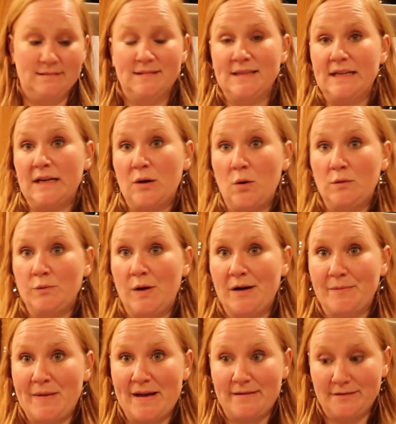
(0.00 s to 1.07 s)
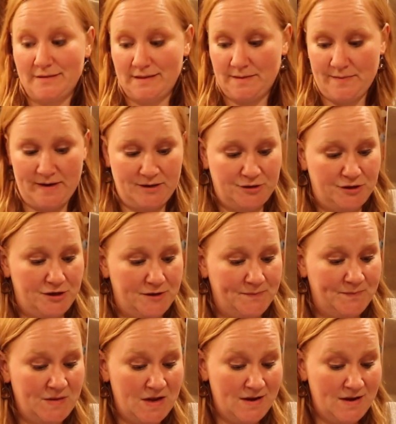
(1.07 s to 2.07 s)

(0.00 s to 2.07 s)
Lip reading: did a cold water bath just to make sure.